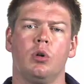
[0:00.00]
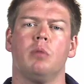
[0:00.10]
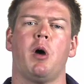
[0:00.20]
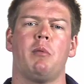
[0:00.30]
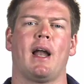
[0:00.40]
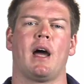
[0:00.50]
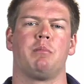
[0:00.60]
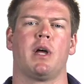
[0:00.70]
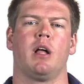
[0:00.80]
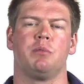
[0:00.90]
Google
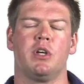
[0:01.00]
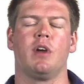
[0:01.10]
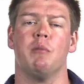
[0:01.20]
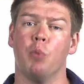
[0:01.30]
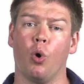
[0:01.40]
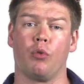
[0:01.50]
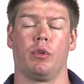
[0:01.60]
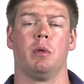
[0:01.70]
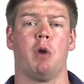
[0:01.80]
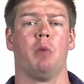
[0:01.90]
Mobile App helps you get
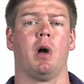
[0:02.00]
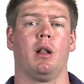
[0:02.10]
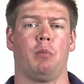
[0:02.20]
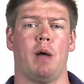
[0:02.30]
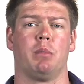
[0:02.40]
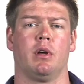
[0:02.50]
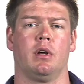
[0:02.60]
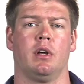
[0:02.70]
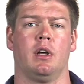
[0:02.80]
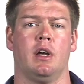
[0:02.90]
more from the mobile web.